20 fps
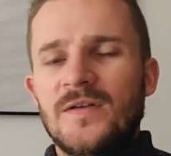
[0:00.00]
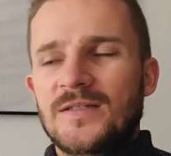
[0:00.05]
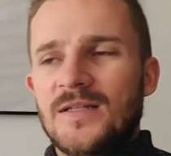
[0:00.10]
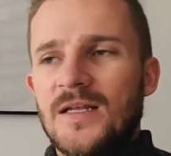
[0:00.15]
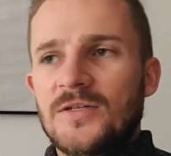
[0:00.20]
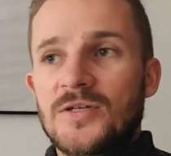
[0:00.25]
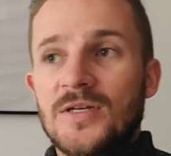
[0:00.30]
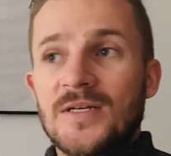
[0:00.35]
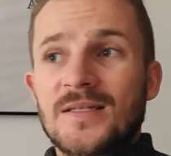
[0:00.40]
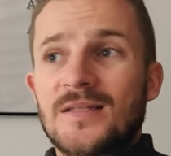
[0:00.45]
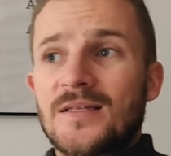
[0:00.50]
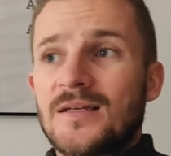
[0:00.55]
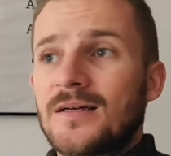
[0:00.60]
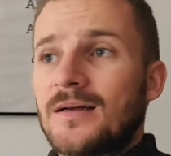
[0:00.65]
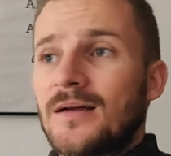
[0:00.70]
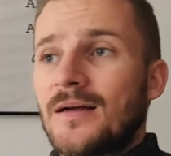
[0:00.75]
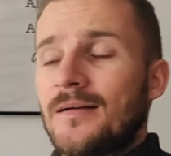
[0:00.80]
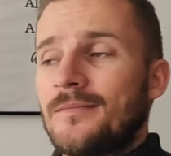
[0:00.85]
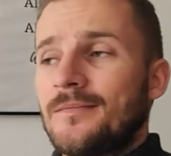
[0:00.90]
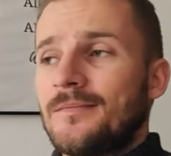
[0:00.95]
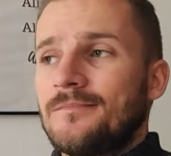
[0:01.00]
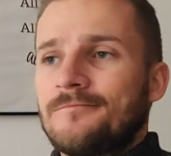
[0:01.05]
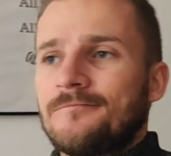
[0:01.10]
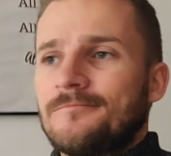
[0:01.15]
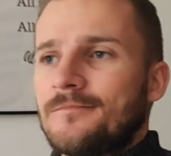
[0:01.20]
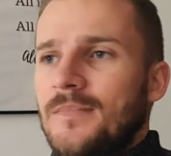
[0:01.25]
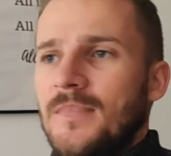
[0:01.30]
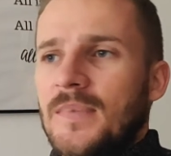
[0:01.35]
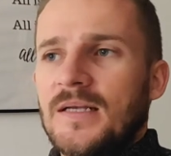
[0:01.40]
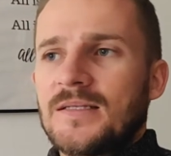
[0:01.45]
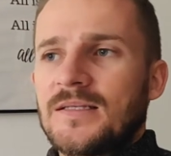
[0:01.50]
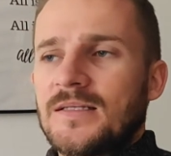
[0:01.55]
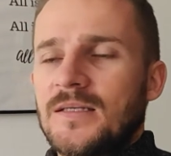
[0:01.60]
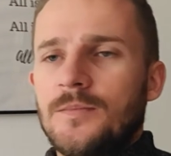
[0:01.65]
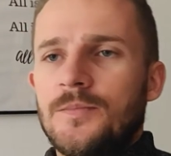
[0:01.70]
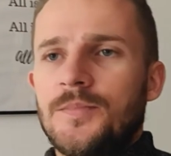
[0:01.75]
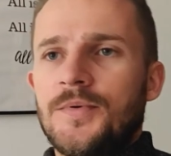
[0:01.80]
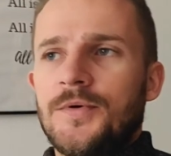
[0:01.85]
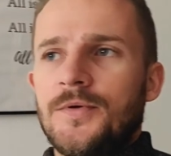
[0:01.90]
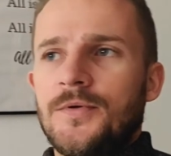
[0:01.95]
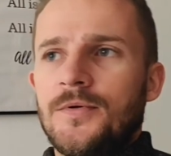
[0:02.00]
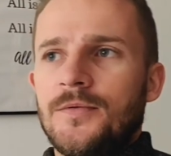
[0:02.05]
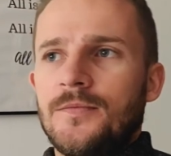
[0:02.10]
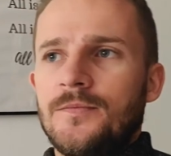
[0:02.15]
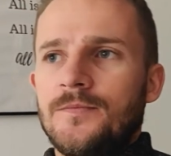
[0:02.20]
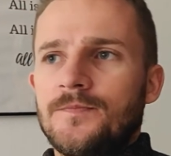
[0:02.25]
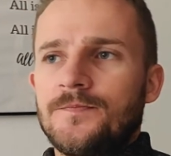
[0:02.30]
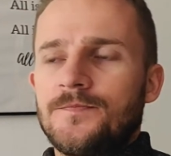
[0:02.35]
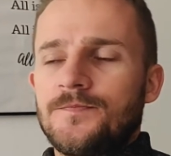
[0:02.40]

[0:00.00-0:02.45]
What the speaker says: It's not just a simple